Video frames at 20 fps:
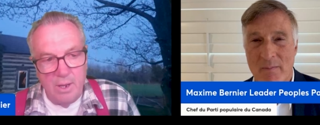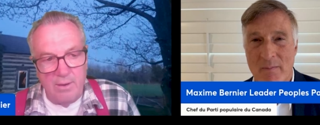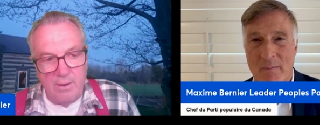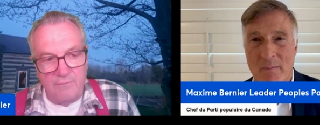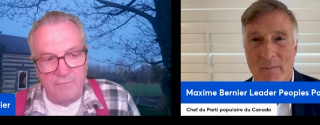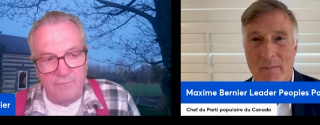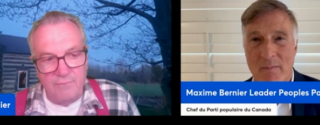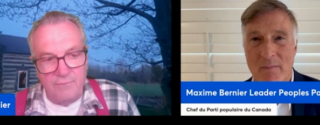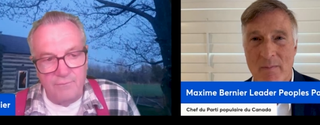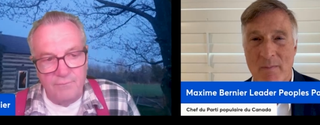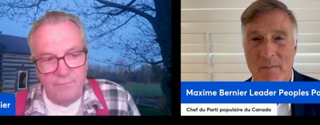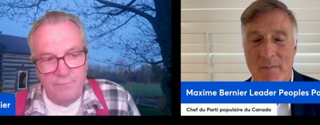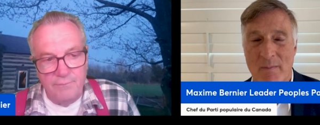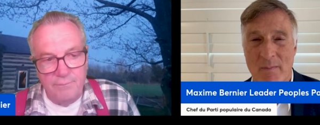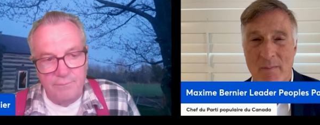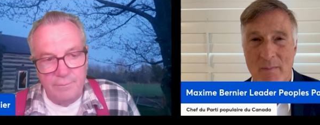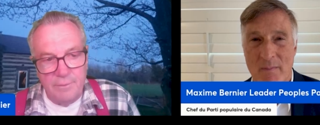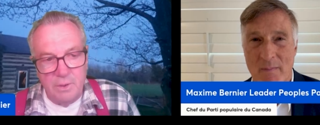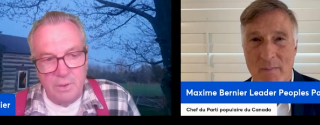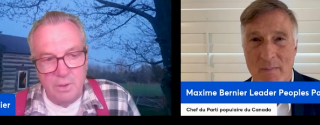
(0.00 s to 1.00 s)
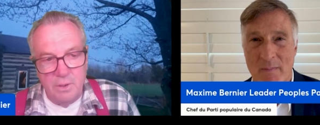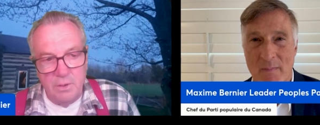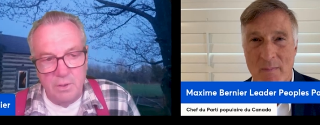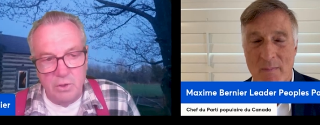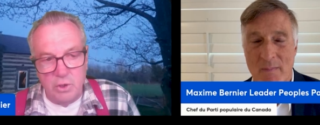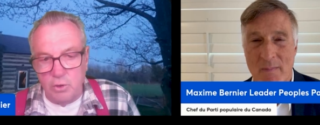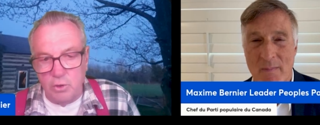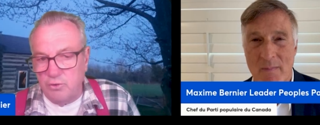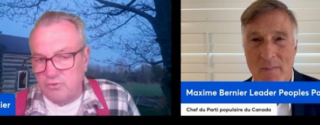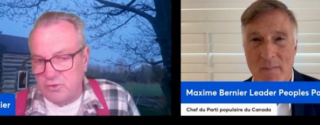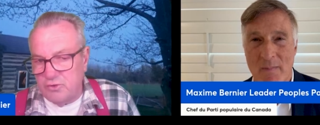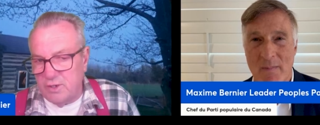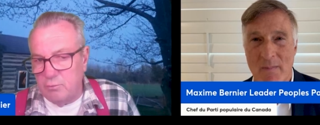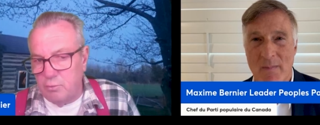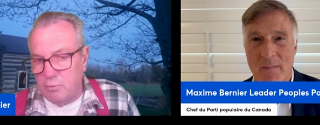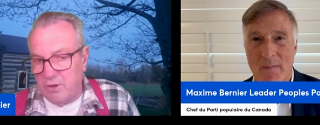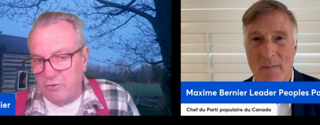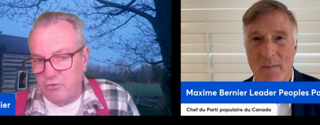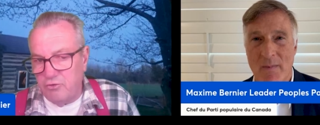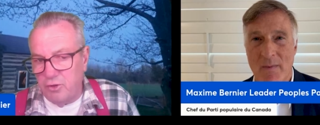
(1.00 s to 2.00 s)
Speaker 1: of do you see
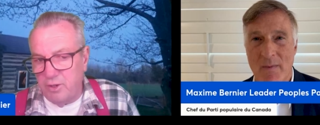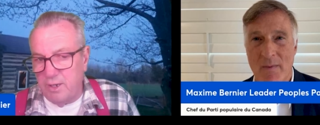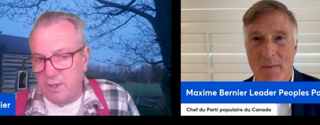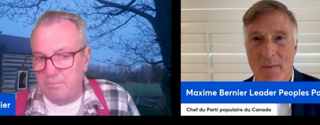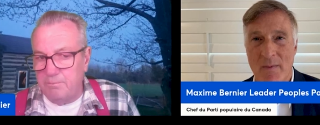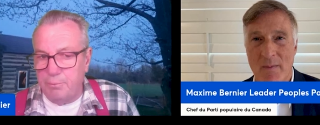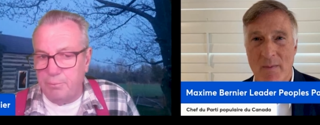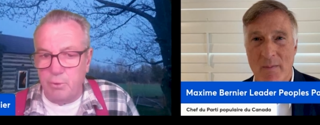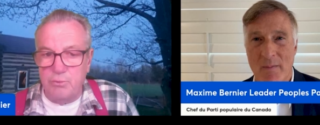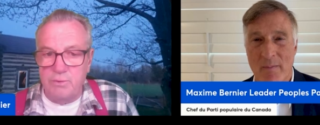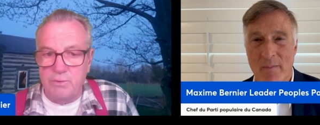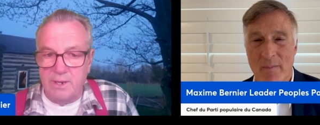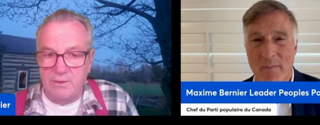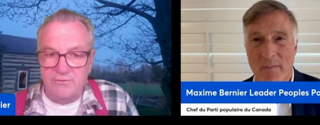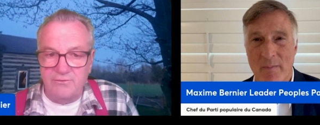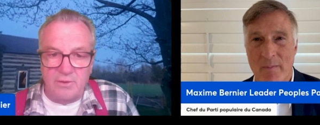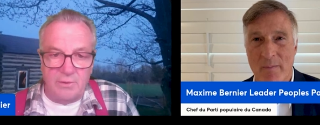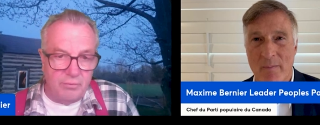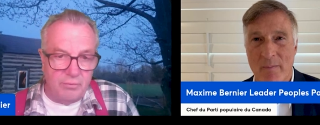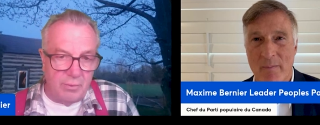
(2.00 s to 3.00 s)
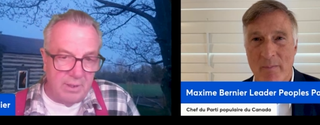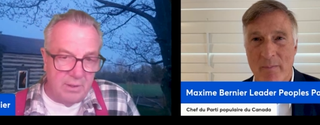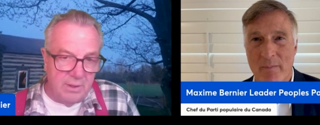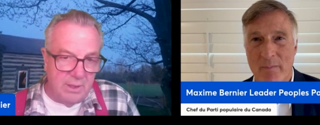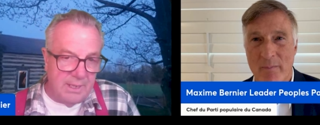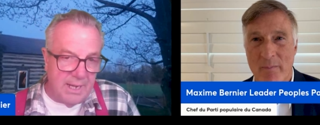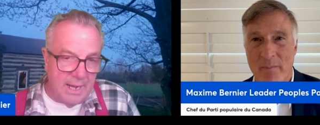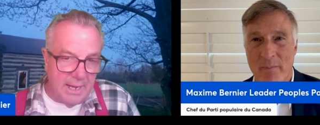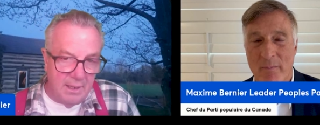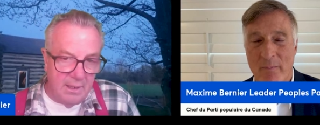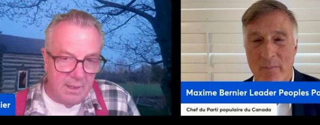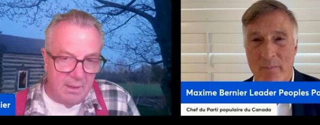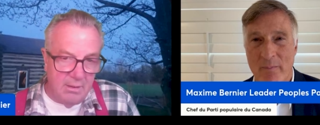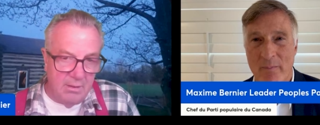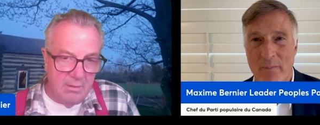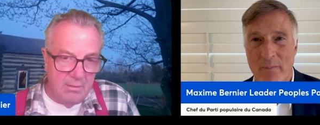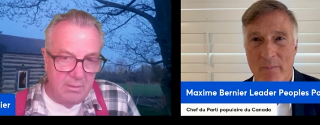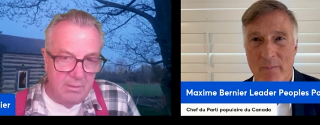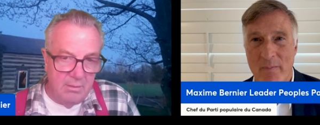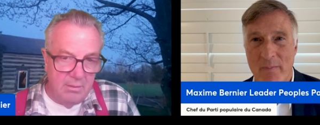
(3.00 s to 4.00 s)
Russia and Putin as a threat to Canada,
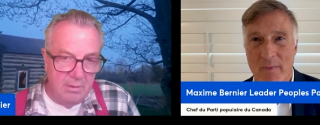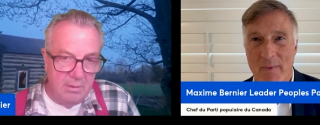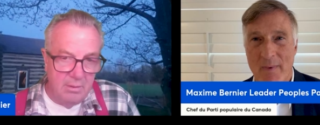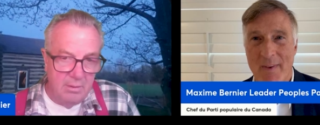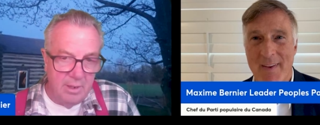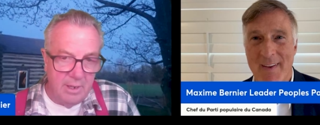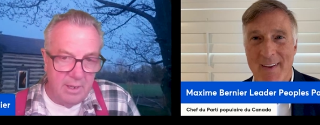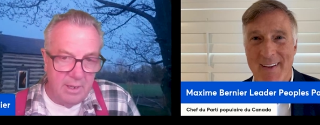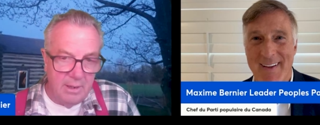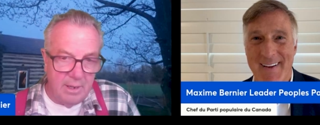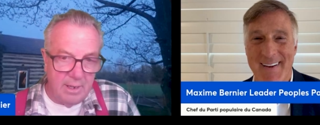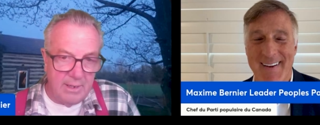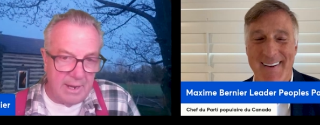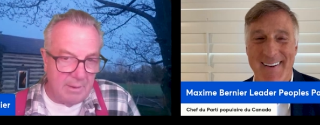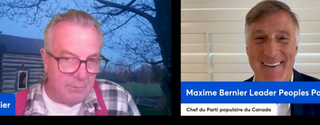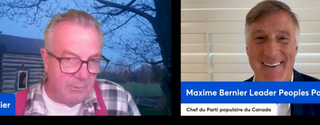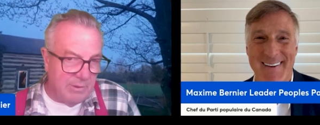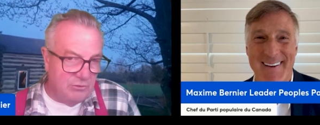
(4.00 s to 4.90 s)
and that